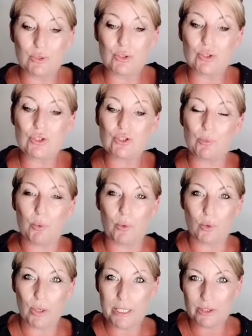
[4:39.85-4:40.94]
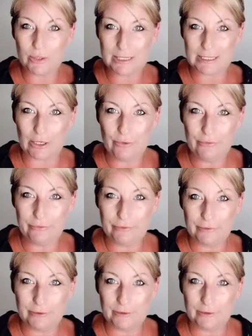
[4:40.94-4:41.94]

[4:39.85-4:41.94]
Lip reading: to support yourself.